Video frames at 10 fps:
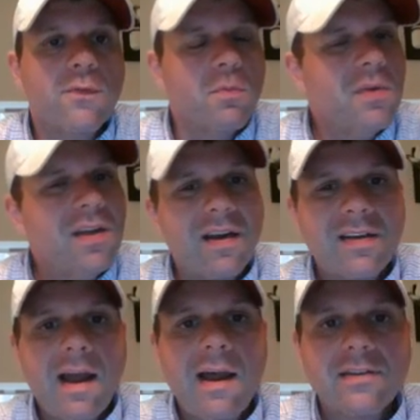for me, I
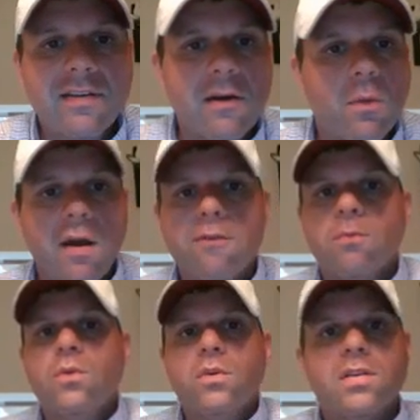kind of stay away from
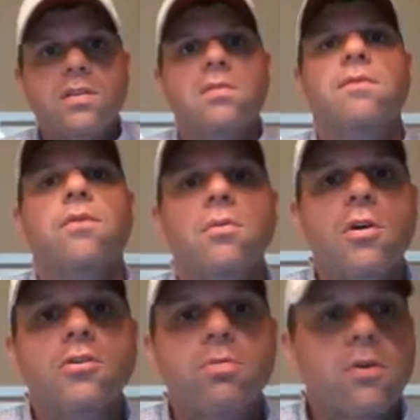toys for the
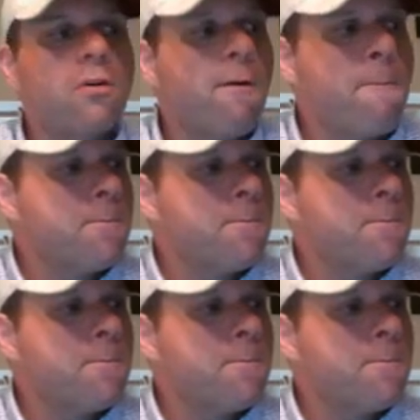most part.